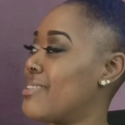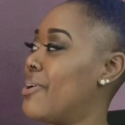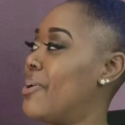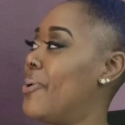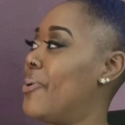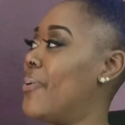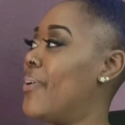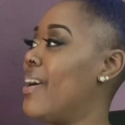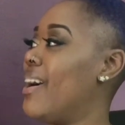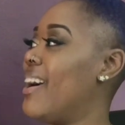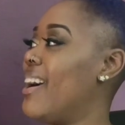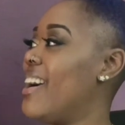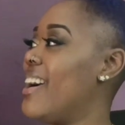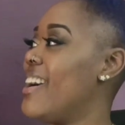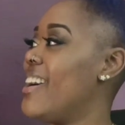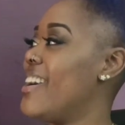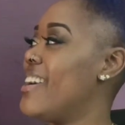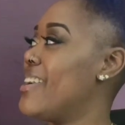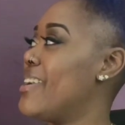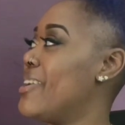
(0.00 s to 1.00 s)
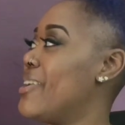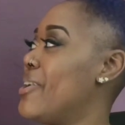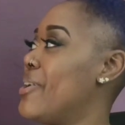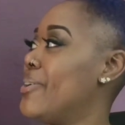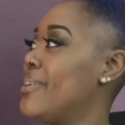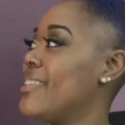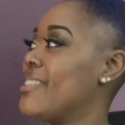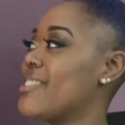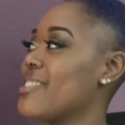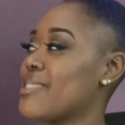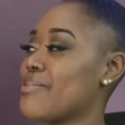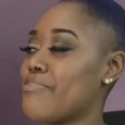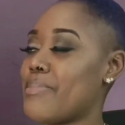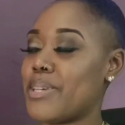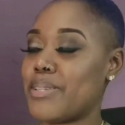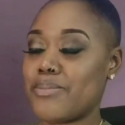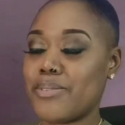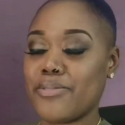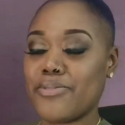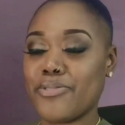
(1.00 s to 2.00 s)
So, you know, it just
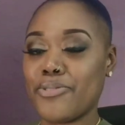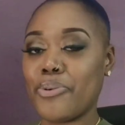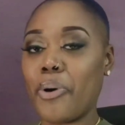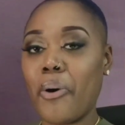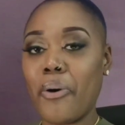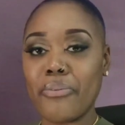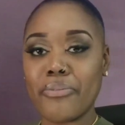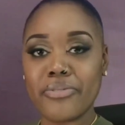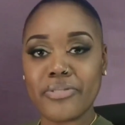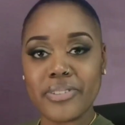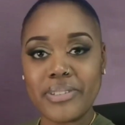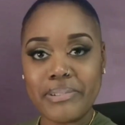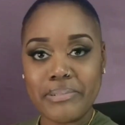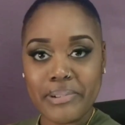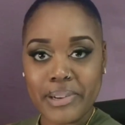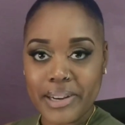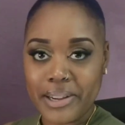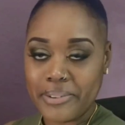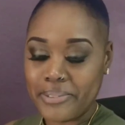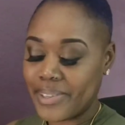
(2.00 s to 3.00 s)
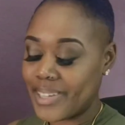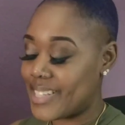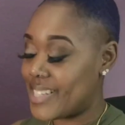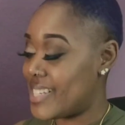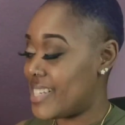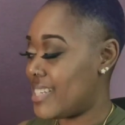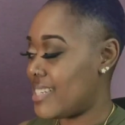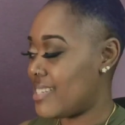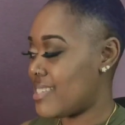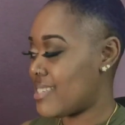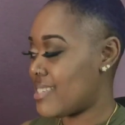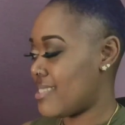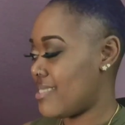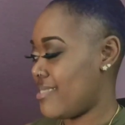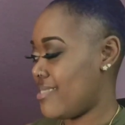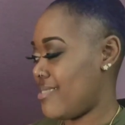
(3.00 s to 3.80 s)
makes me feel confident when I wear these.